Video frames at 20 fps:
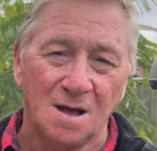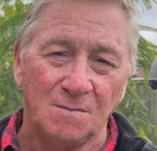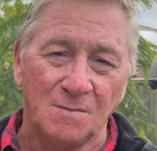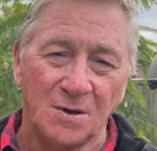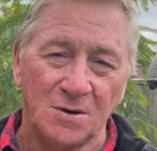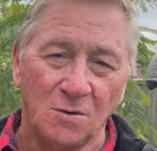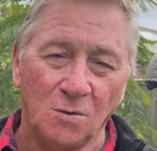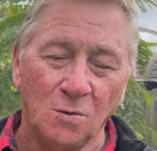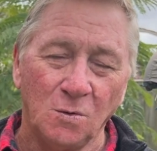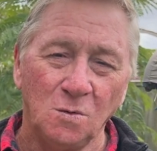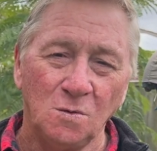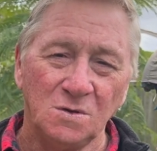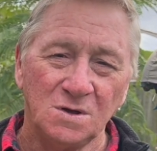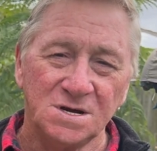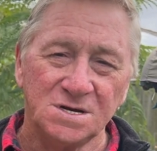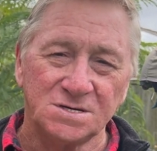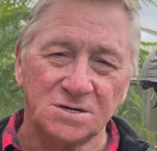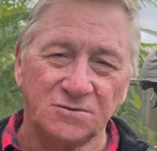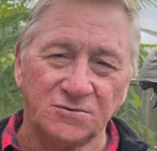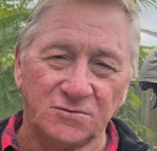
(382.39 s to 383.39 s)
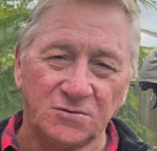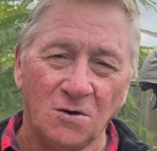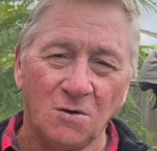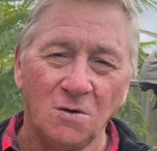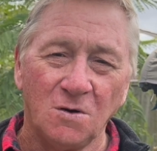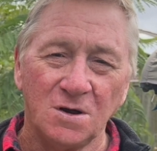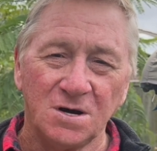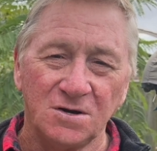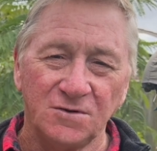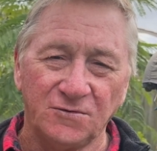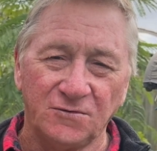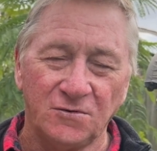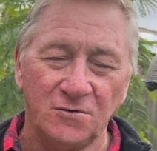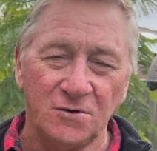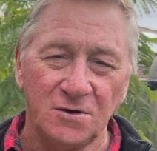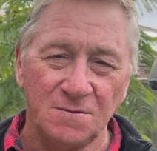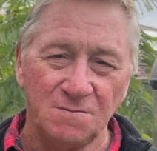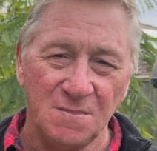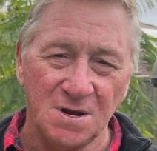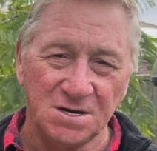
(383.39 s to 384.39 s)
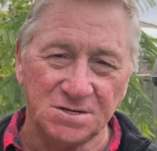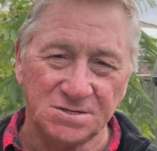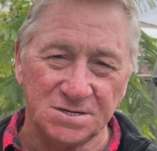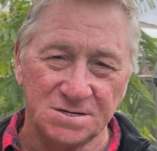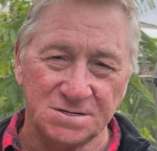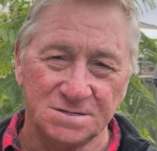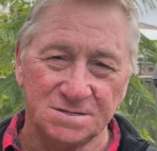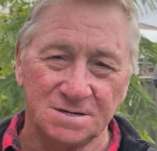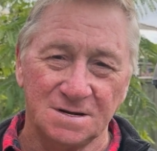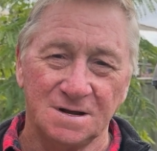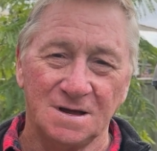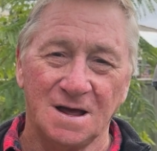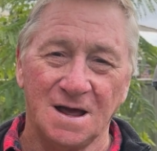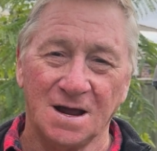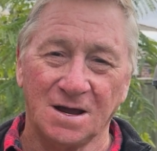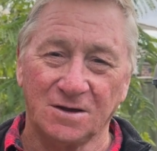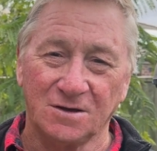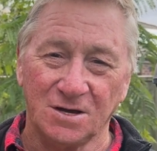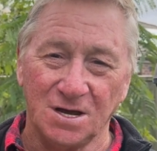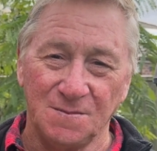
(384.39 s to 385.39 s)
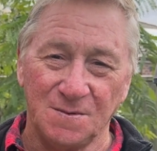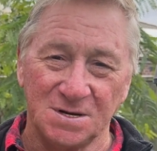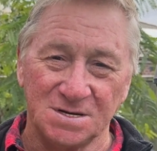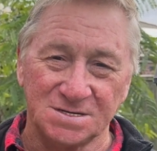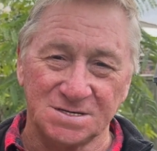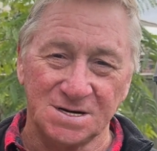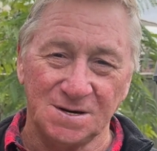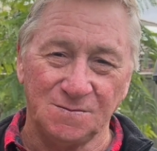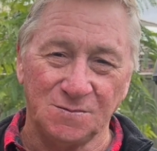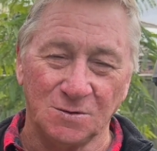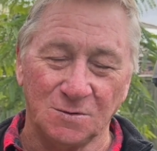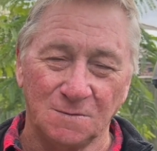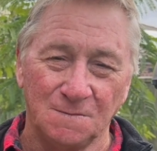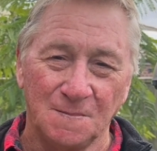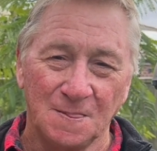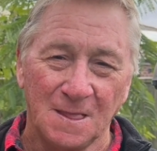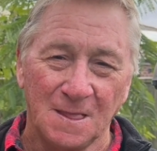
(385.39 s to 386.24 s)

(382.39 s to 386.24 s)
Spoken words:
But all these are tried and true measures, and keep it simple.